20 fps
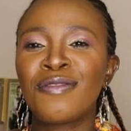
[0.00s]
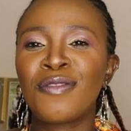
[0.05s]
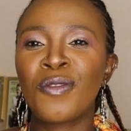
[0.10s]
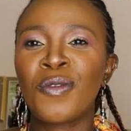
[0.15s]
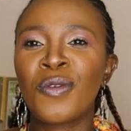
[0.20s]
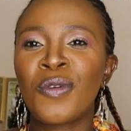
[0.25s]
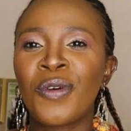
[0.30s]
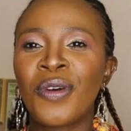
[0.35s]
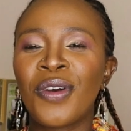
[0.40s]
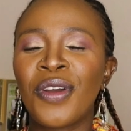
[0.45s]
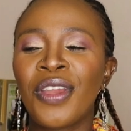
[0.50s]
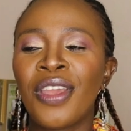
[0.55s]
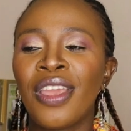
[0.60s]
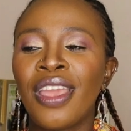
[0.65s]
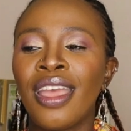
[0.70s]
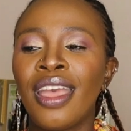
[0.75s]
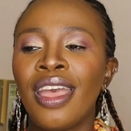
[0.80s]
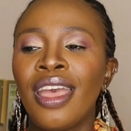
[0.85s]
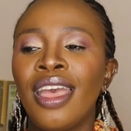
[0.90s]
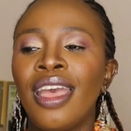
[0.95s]
for
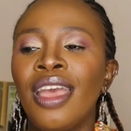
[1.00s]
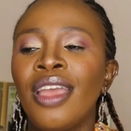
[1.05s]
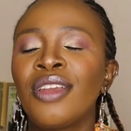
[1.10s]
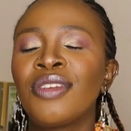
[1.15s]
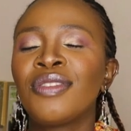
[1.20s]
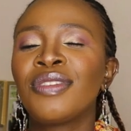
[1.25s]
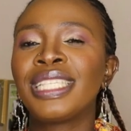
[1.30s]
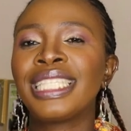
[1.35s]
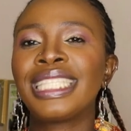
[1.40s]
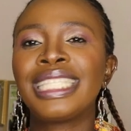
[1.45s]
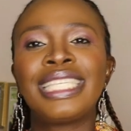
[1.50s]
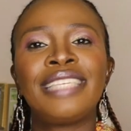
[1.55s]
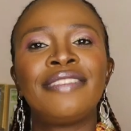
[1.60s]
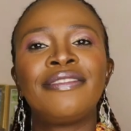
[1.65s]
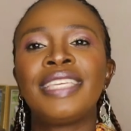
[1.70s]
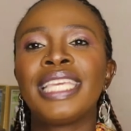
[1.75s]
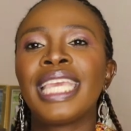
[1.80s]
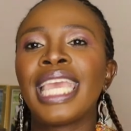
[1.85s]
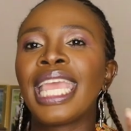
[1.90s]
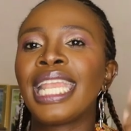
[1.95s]

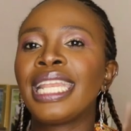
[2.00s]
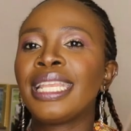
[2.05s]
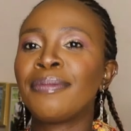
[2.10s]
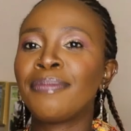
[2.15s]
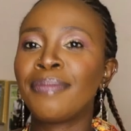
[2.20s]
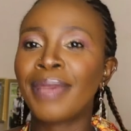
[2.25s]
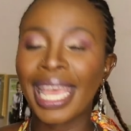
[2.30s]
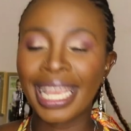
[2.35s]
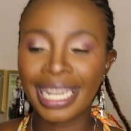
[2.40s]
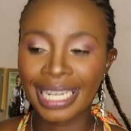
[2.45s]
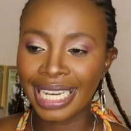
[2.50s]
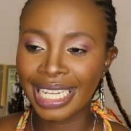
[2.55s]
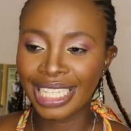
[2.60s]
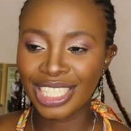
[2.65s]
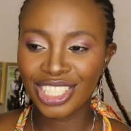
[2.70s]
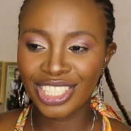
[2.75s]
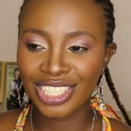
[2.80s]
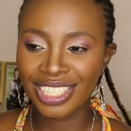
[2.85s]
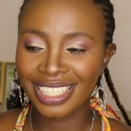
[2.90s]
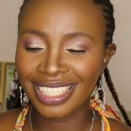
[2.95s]
receiving any
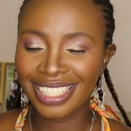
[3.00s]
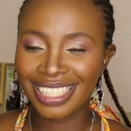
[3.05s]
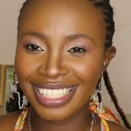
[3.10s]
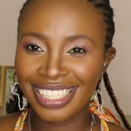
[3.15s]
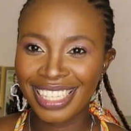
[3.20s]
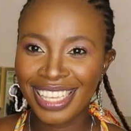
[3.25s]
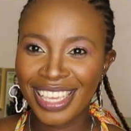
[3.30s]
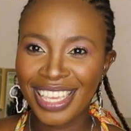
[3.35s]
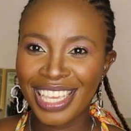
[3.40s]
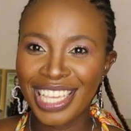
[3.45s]
backlashes